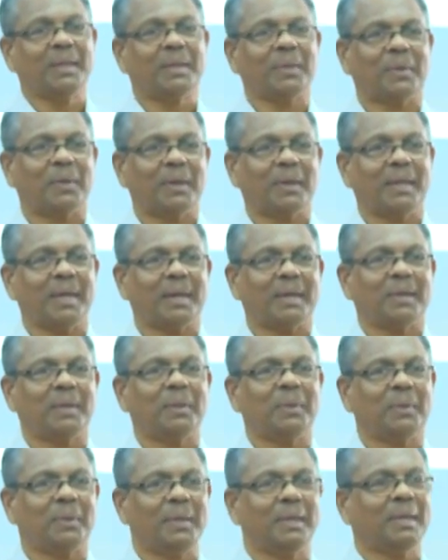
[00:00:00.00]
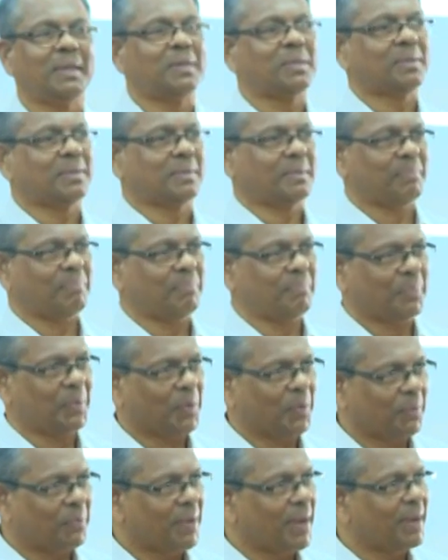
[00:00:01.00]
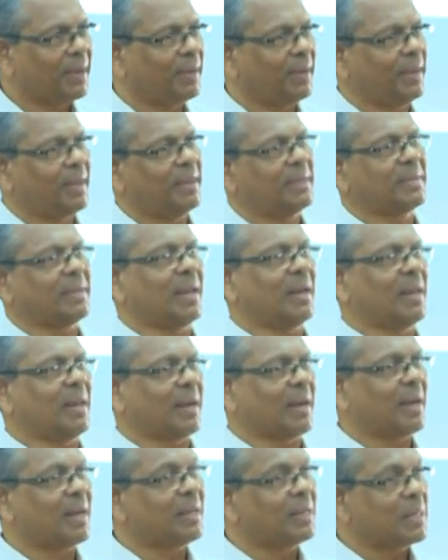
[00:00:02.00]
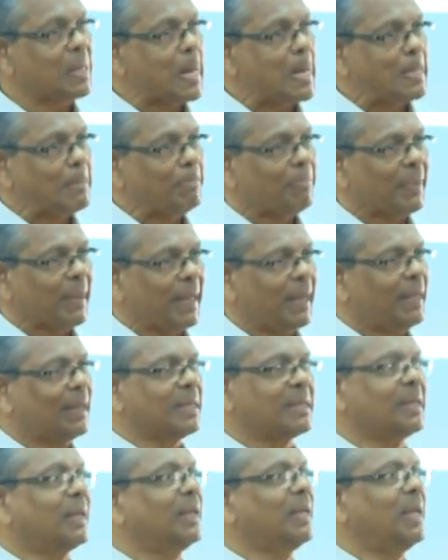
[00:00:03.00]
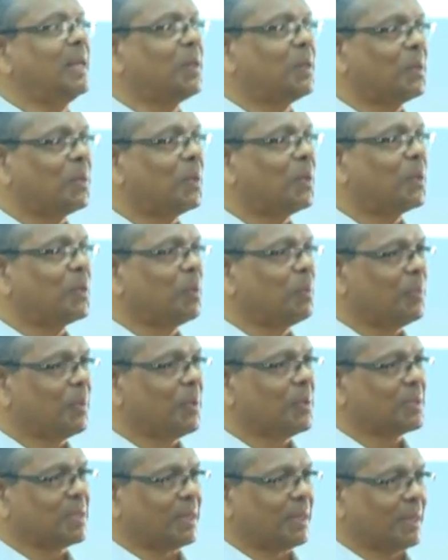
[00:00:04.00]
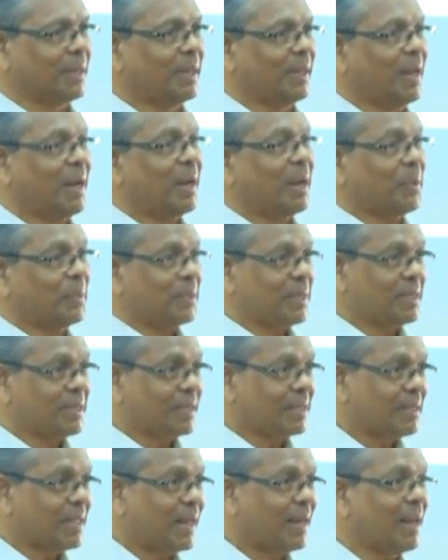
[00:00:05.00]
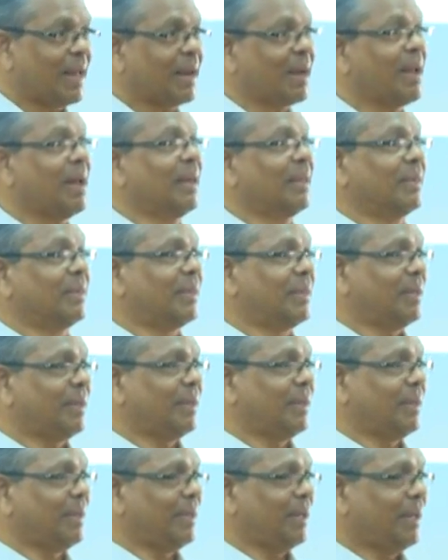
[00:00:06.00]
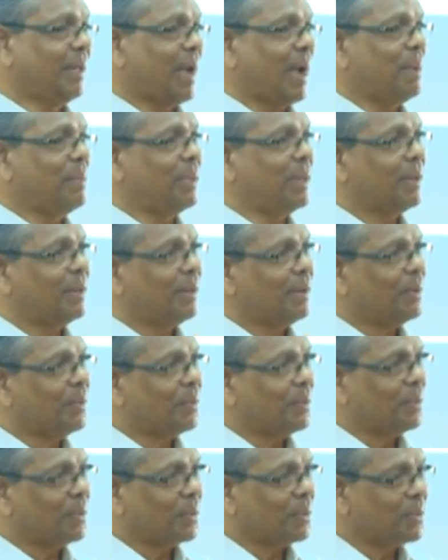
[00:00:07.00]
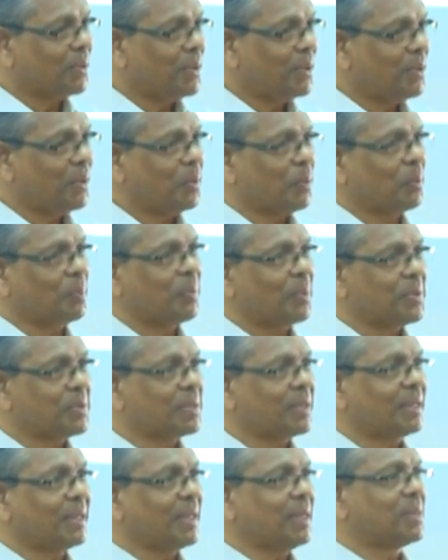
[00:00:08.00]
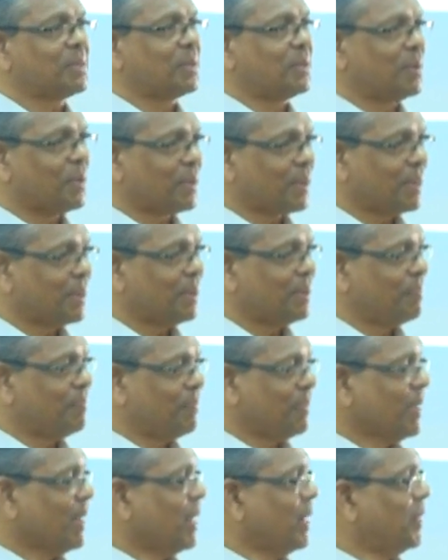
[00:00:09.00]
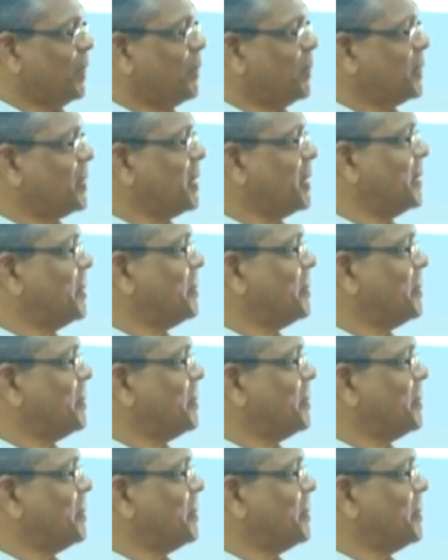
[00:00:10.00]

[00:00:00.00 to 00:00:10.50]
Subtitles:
Because he thought that, you know, he is purified, he is an Arahant, he doesn't need to go to Uposatha. Now, this is an Arahant. I mean, not going to Uposatha is not a